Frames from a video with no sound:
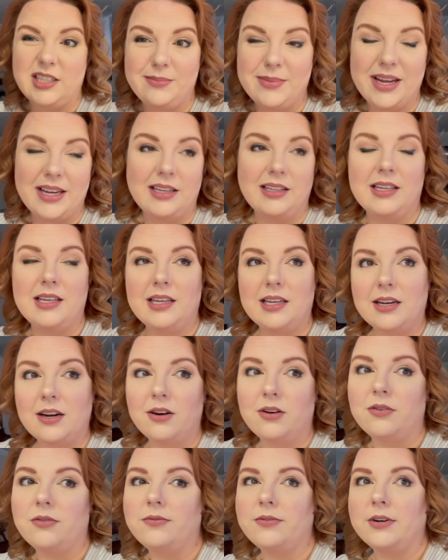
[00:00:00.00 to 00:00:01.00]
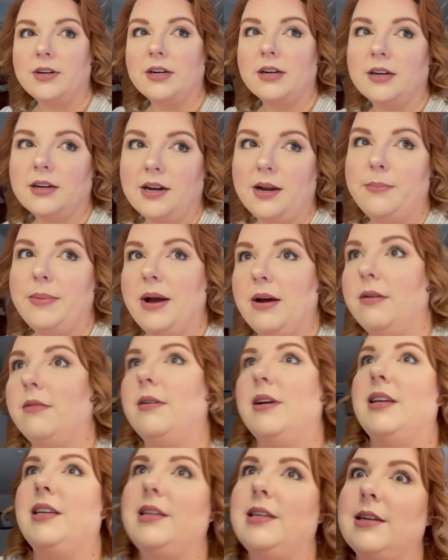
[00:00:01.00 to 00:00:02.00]
been keto for about
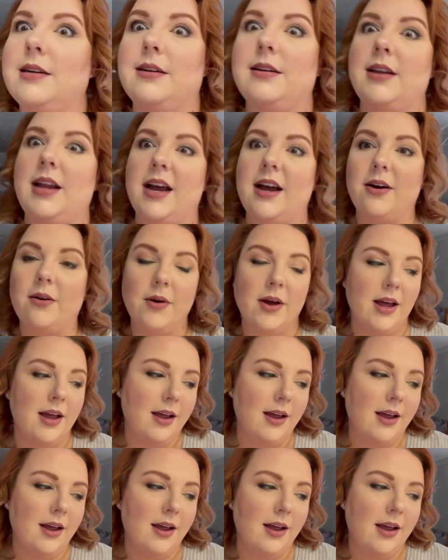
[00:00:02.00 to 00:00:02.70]
a year now,